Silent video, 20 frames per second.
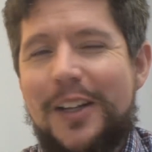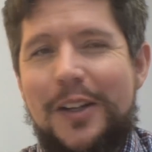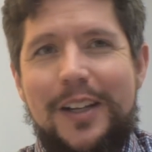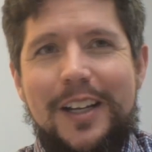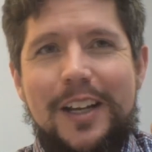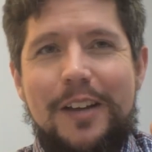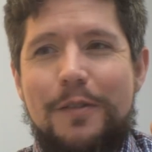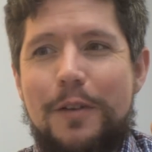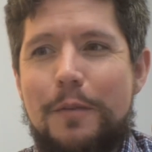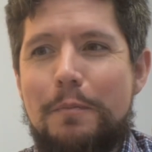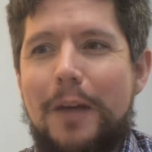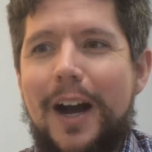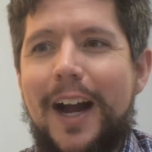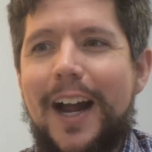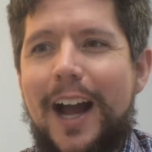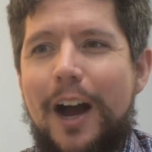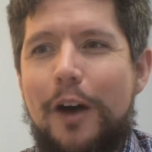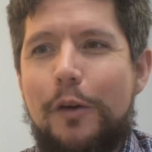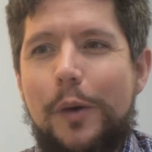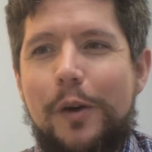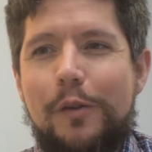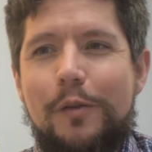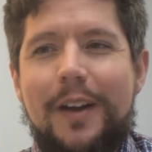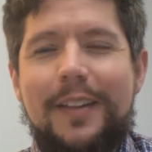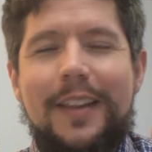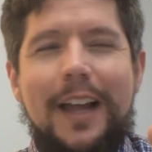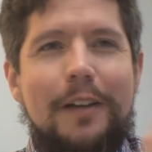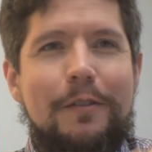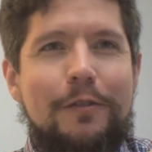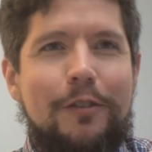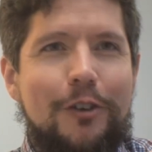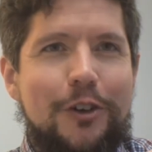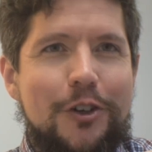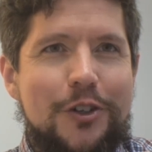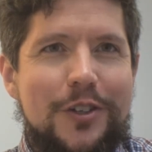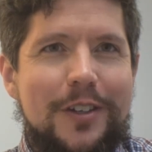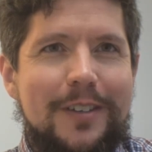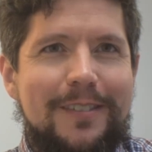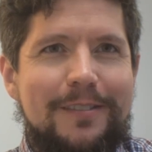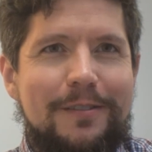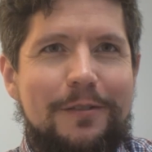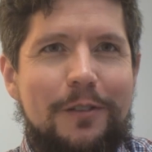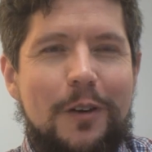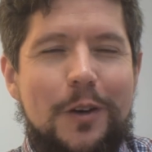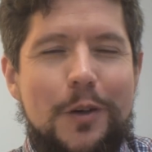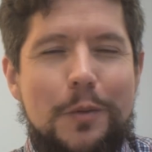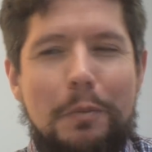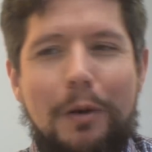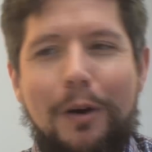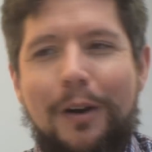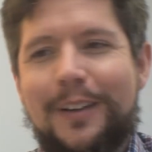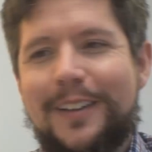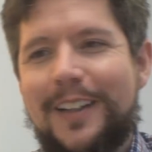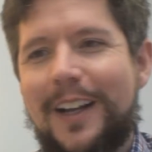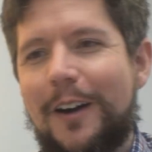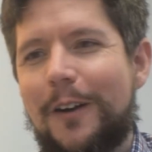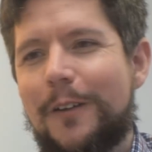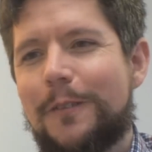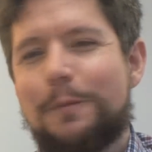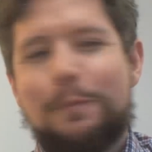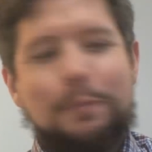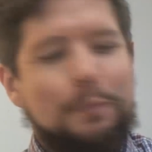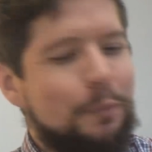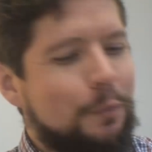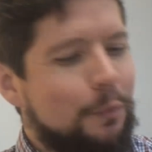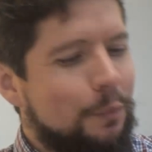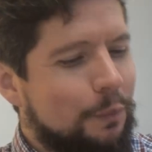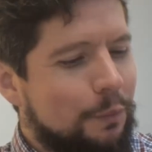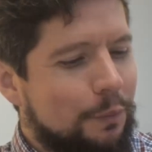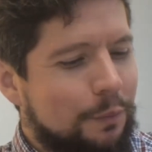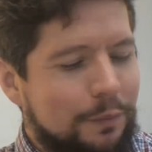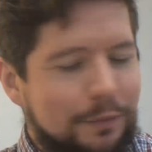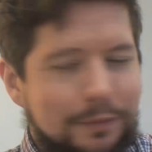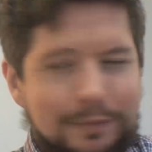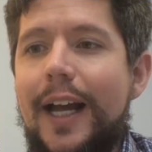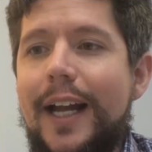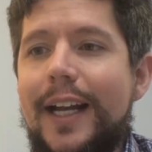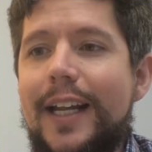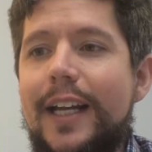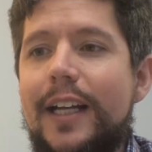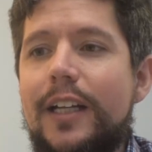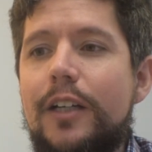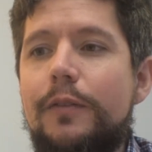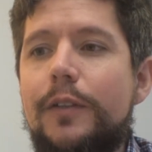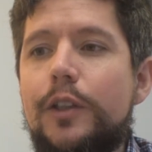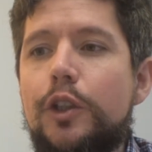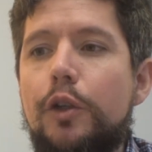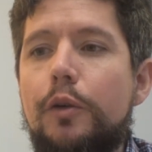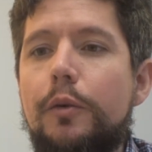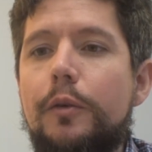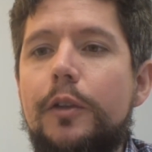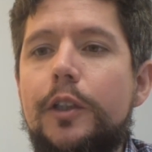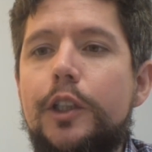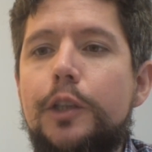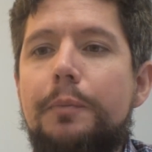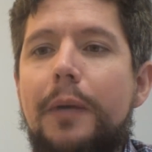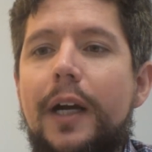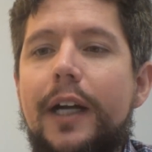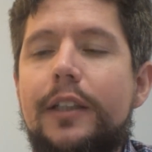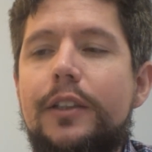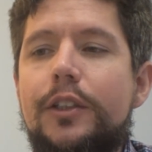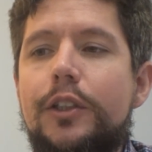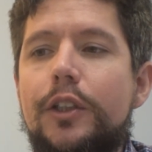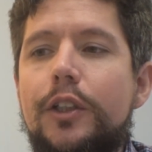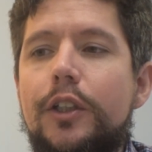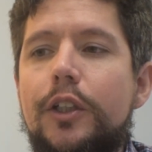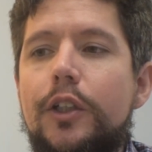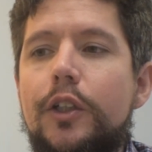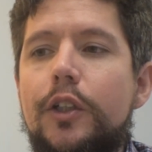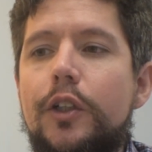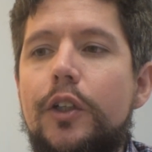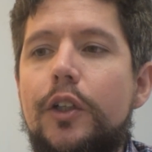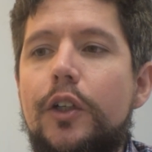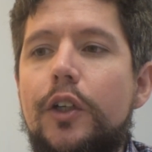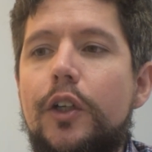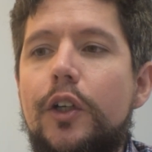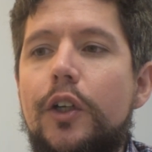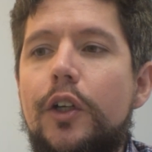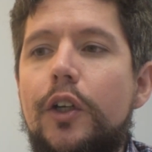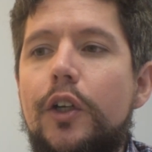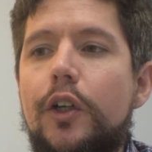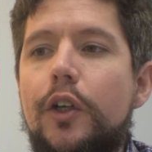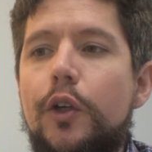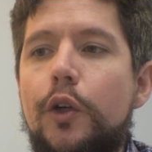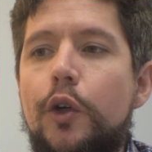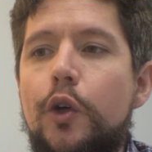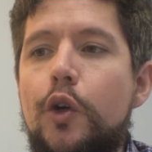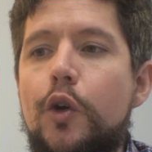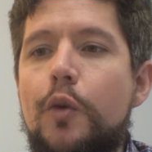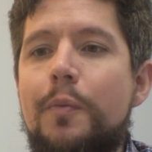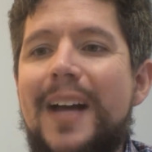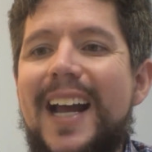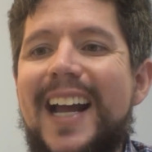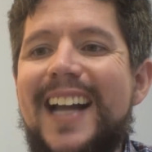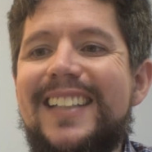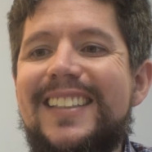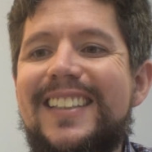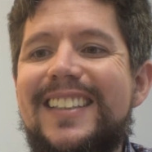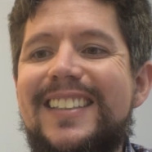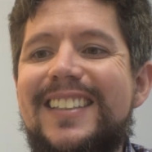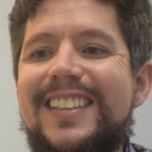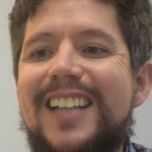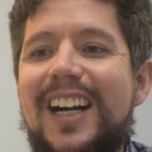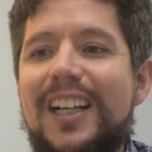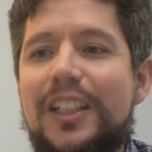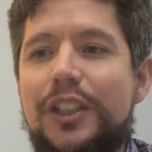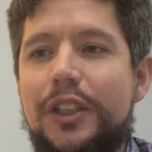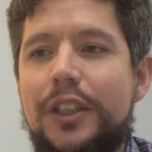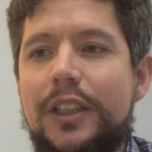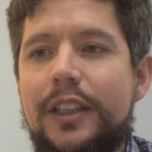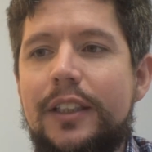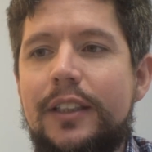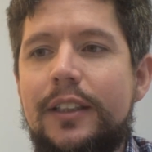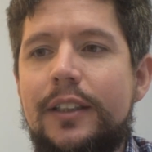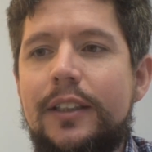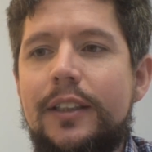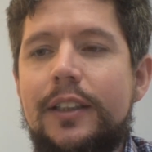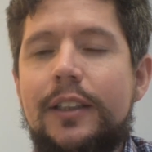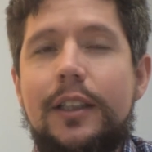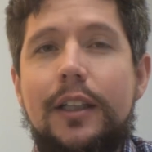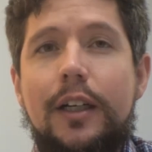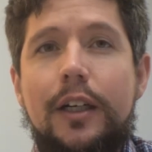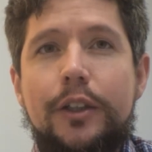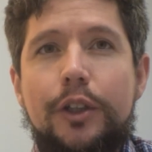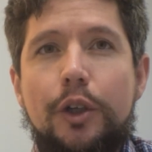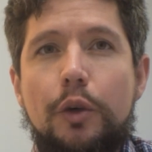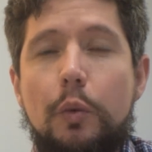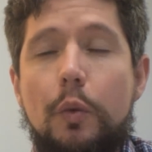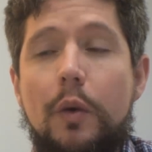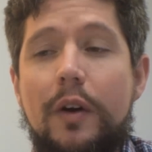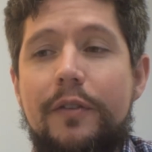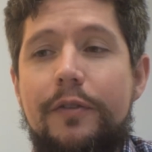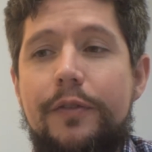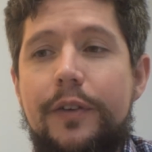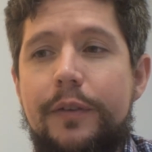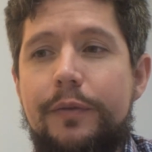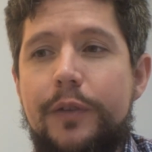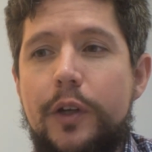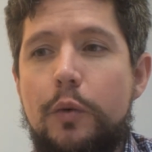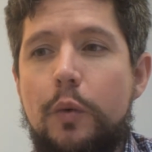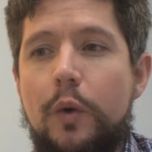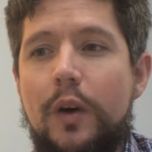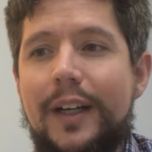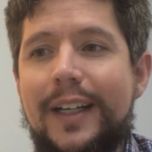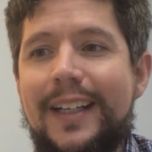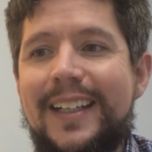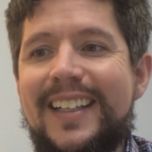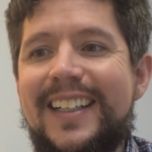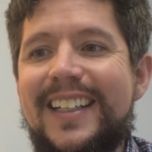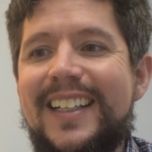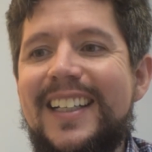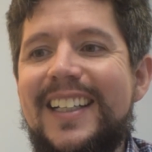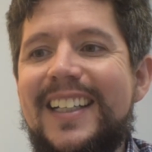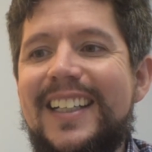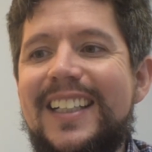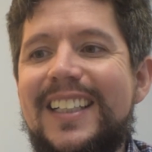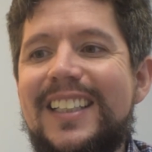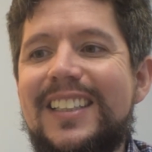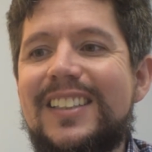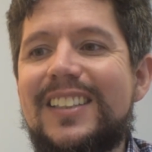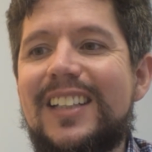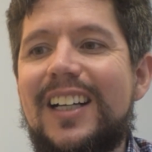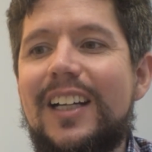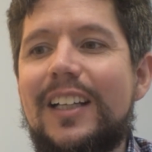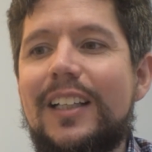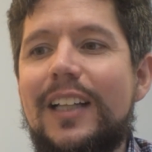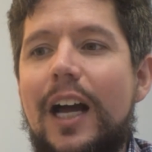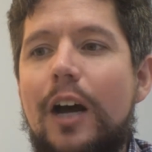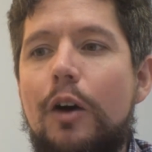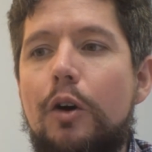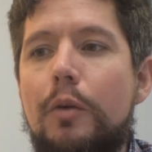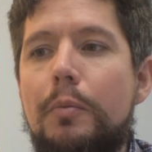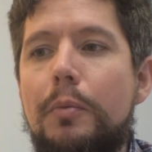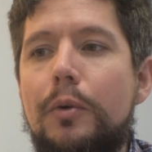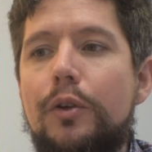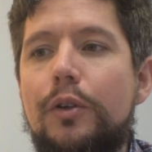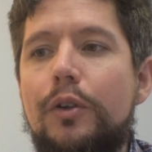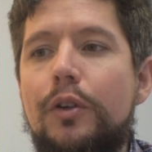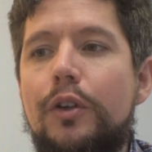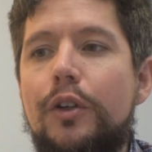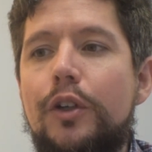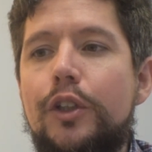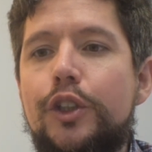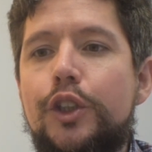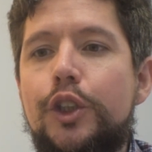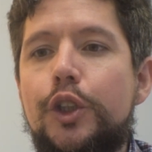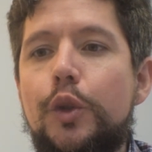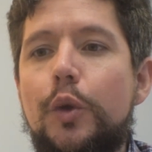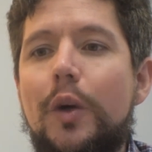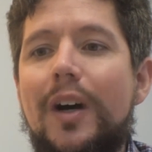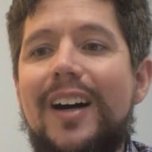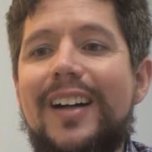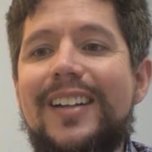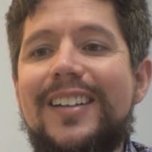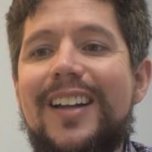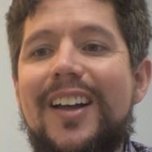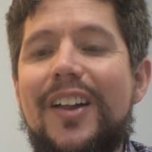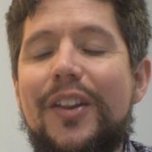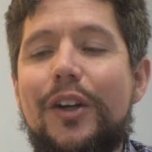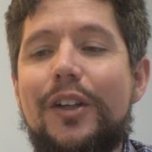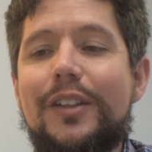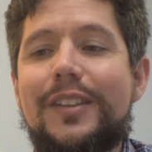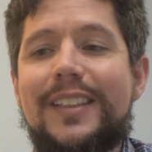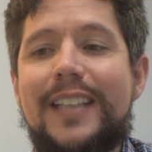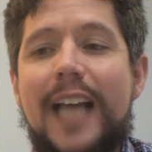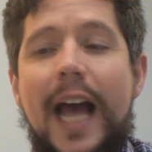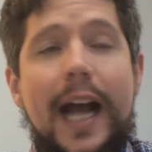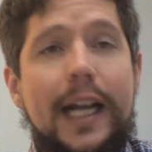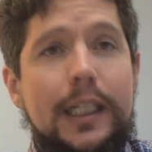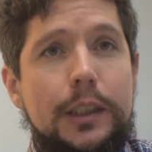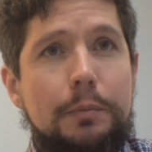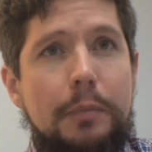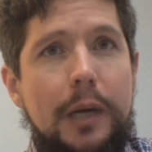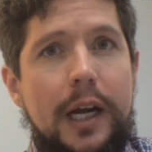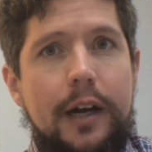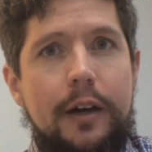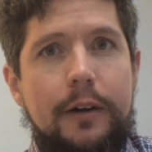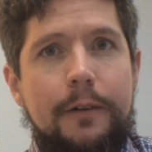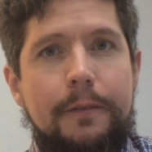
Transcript: given by how we read that first part there. Any individual with respect to whom a deduction under 151 is allowable to another taxpayer.